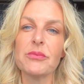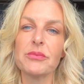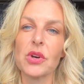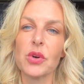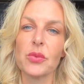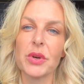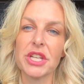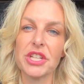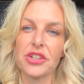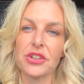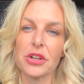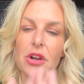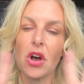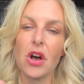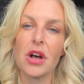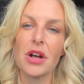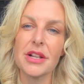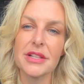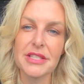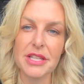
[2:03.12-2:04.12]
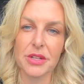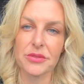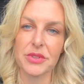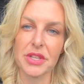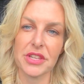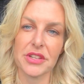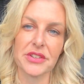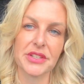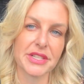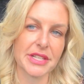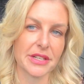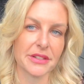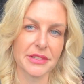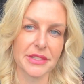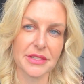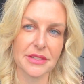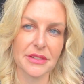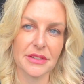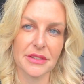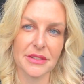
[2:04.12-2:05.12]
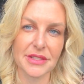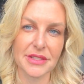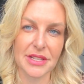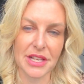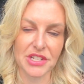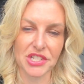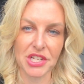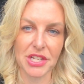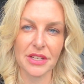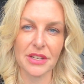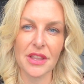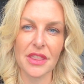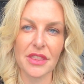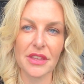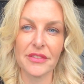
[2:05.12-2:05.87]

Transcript: But when you're all done with your sales session,